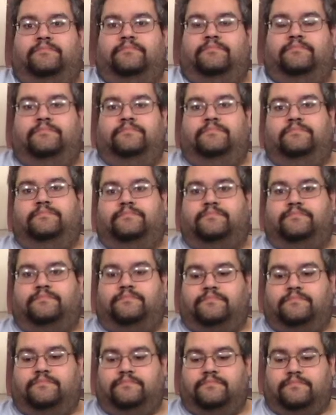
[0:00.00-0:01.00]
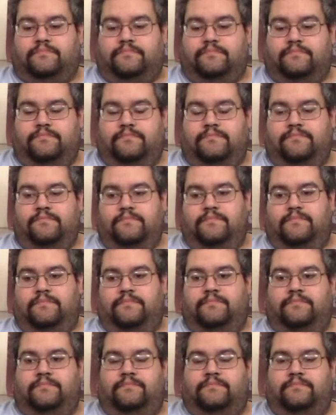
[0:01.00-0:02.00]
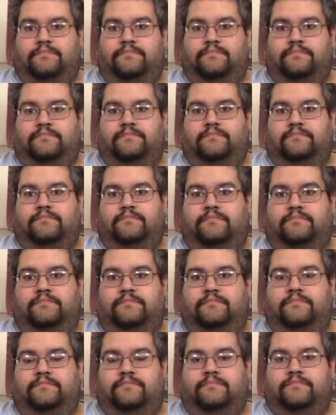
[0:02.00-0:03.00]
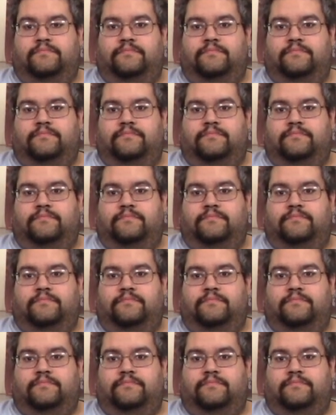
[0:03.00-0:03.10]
[no speech]